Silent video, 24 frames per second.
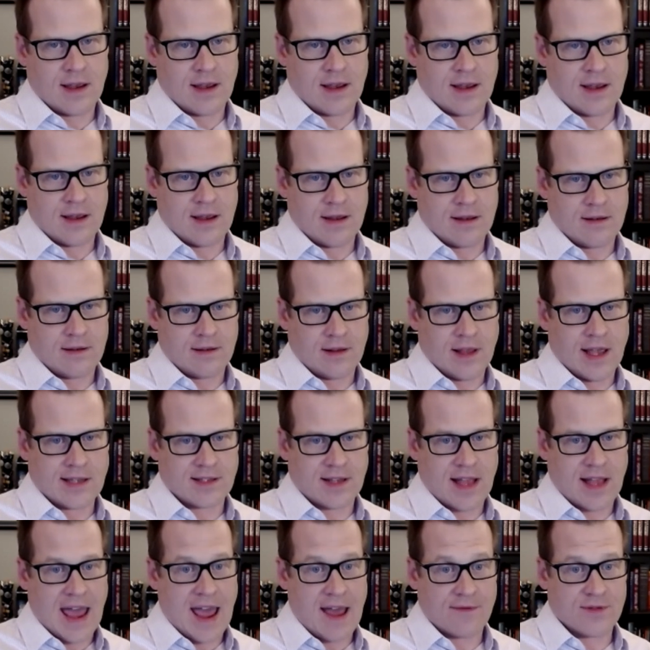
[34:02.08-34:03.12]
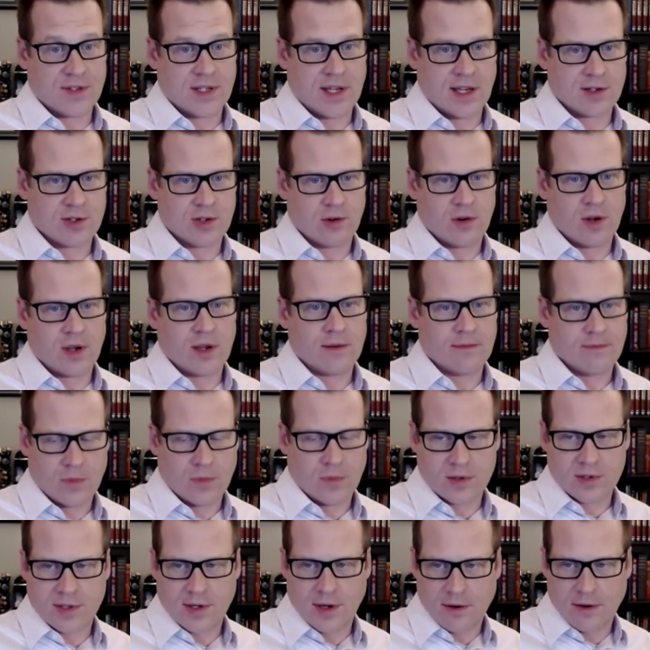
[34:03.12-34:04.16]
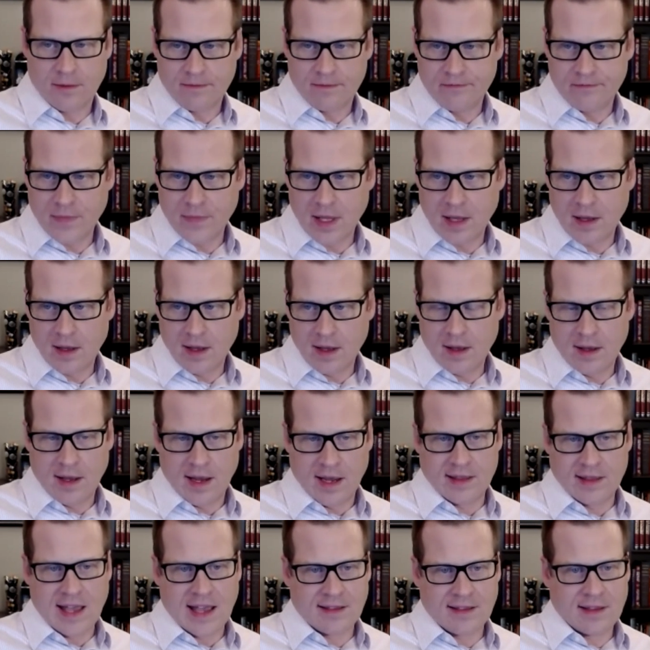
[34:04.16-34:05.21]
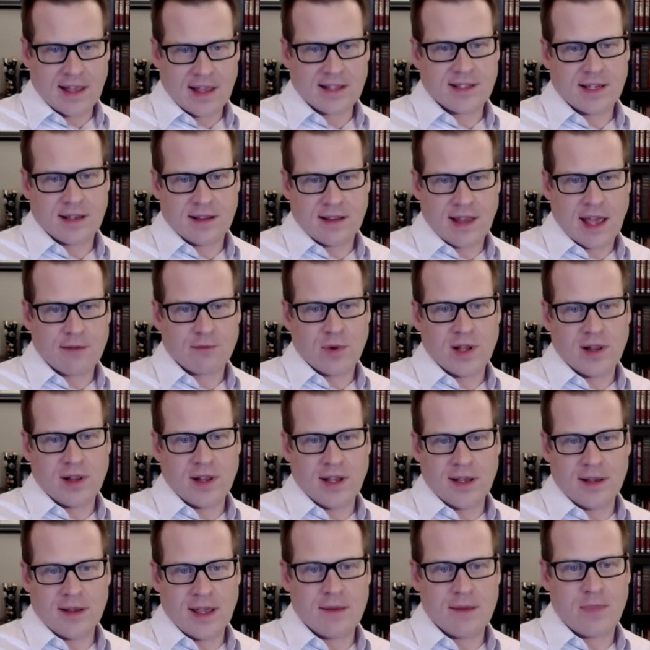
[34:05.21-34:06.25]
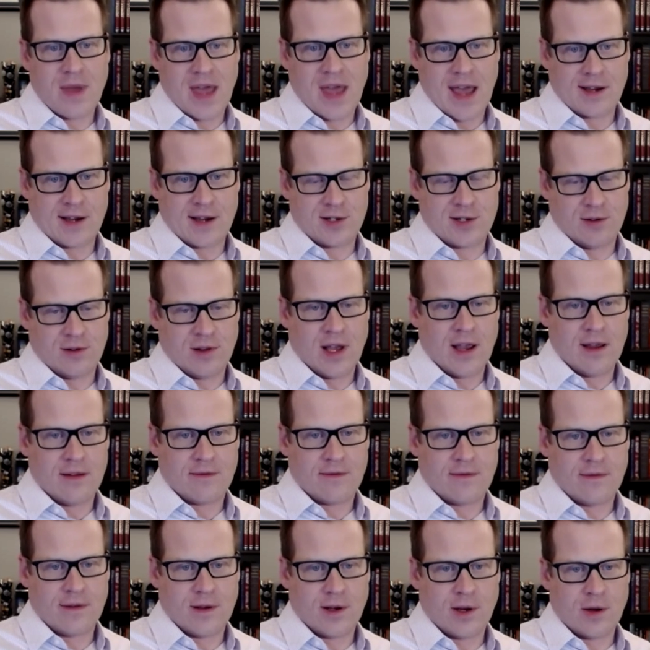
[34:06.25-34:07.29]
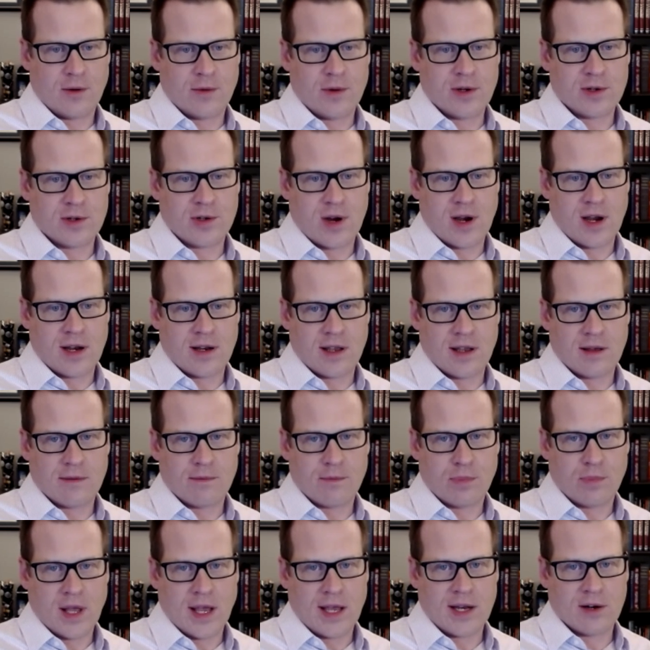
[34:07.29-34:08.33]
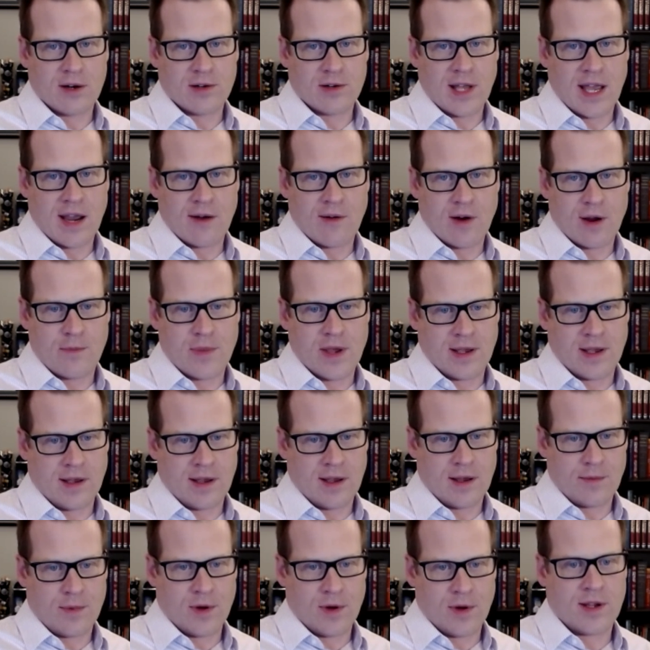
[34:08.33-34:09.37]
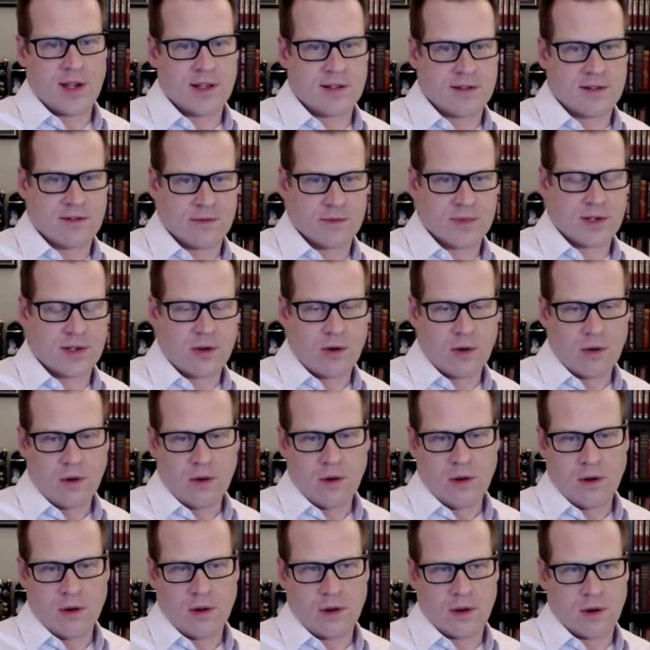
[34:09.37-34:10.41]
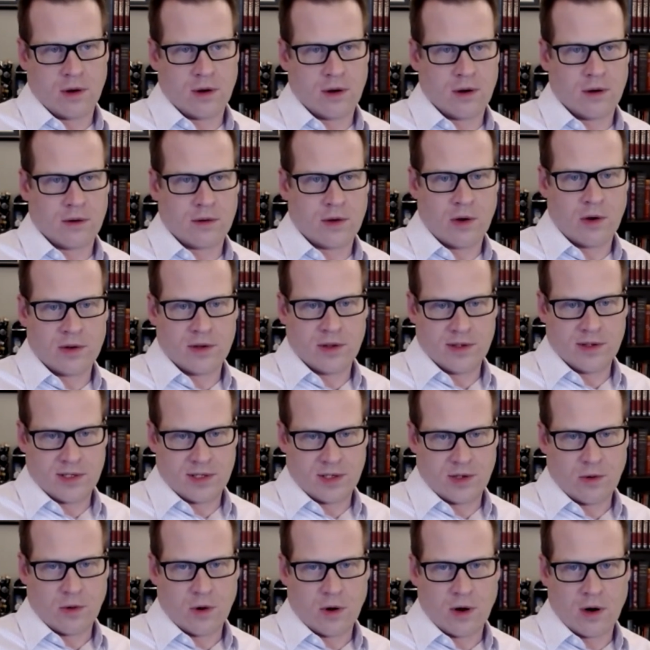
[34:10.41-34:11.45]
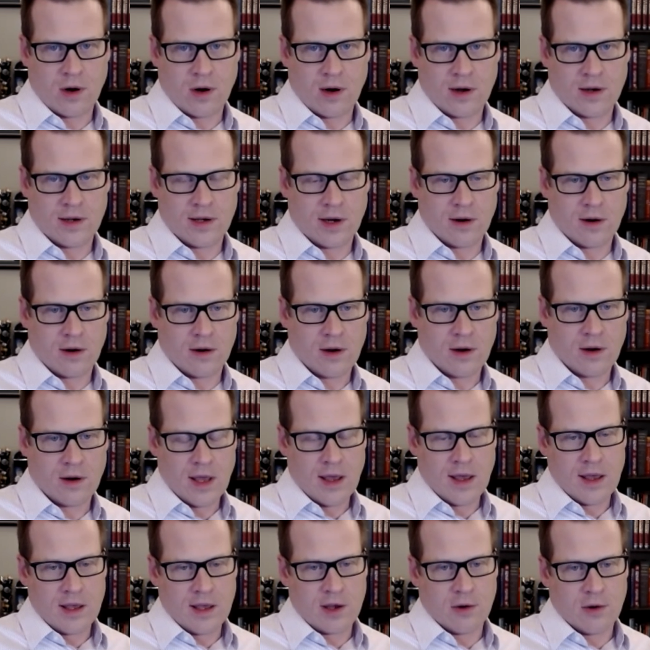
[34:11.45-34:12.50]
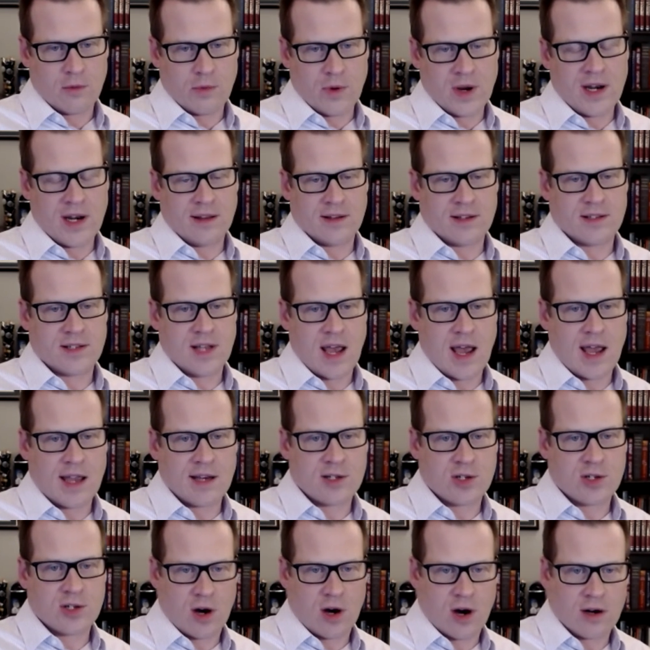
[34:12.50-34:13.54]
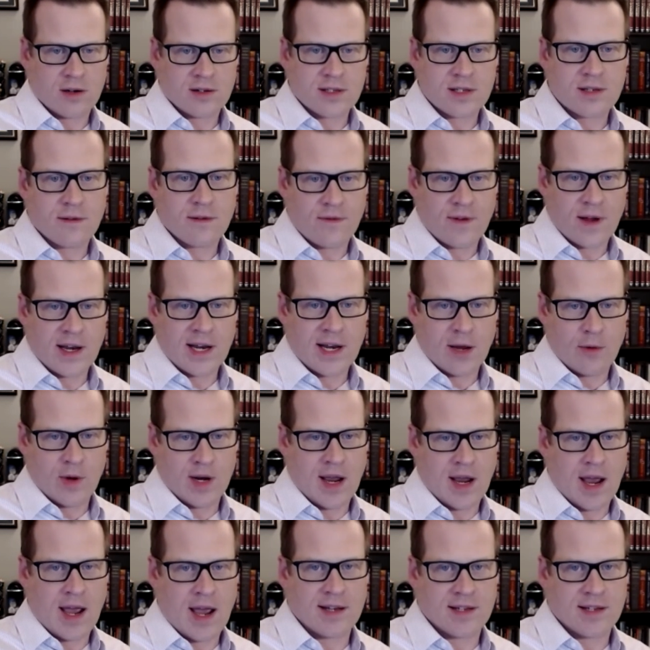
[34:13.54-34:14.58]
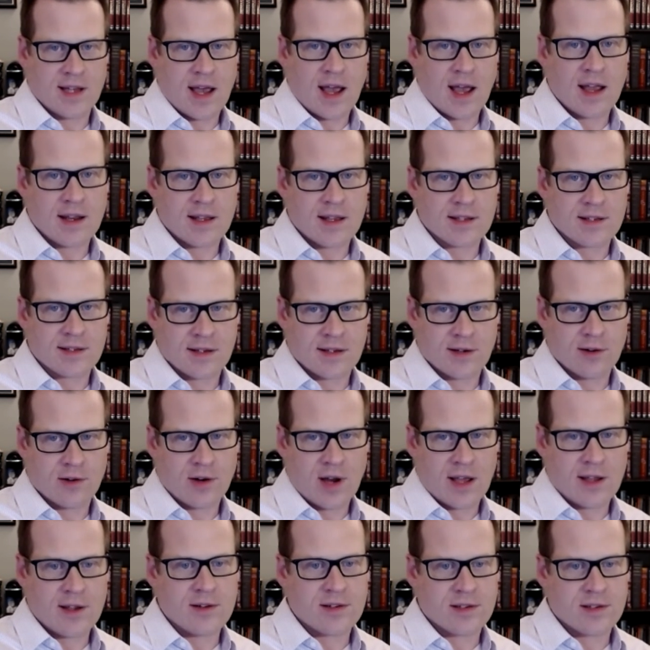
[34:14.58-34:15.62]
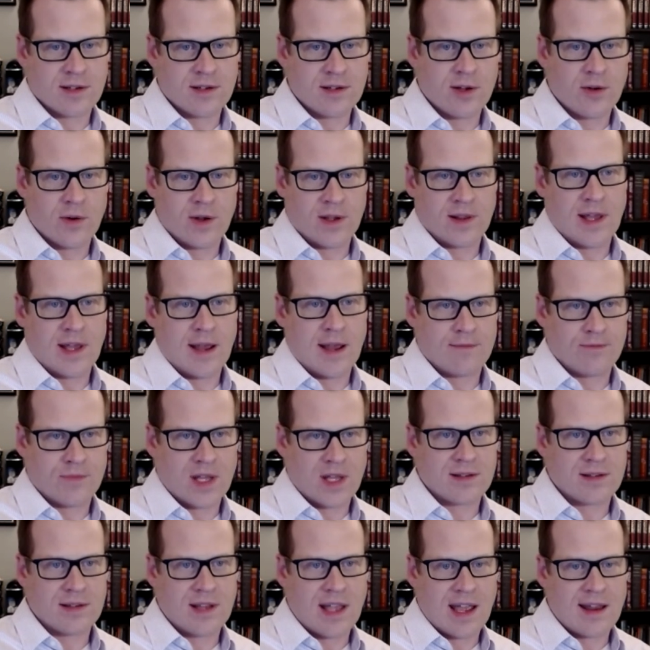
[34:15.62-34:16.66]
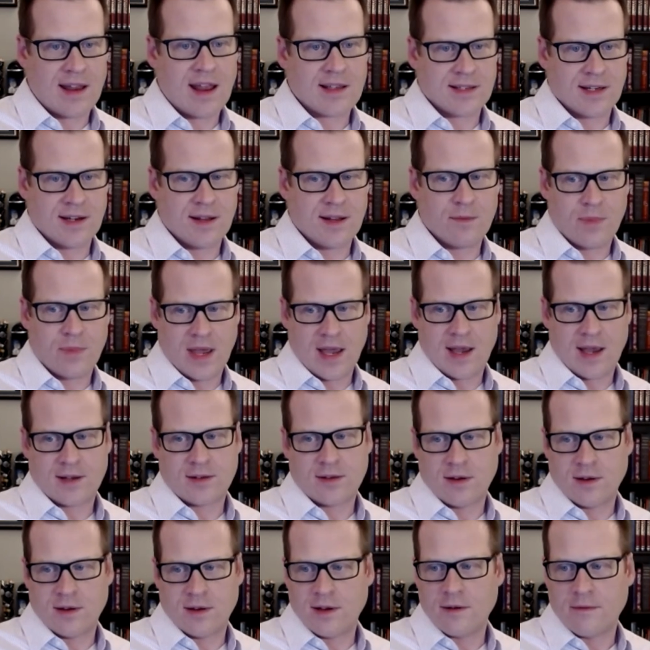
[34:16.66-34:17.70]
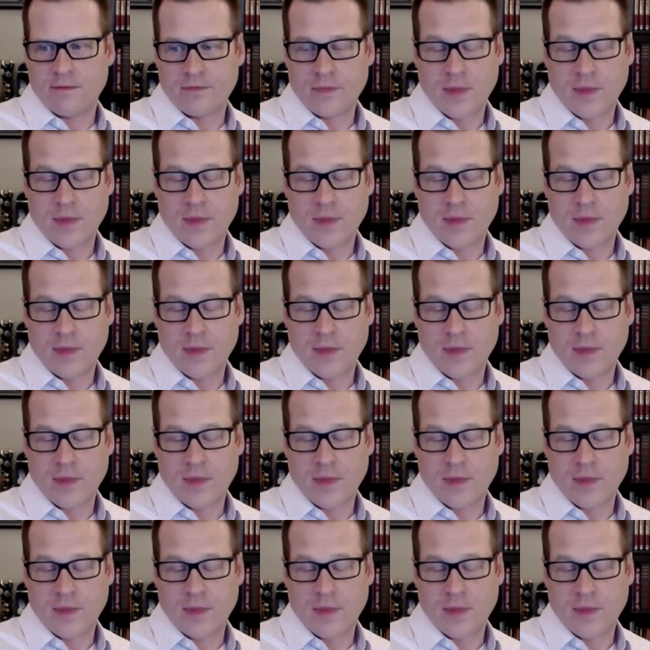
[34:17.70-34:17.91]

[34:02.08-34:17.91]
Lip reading: half century or so. And that really impacts your life. When you're trying to plan your day around picking up your kids from school or going to the store, and you're reading the tide charts to find out when high tide is, and you're not used to doing that has an impact on you.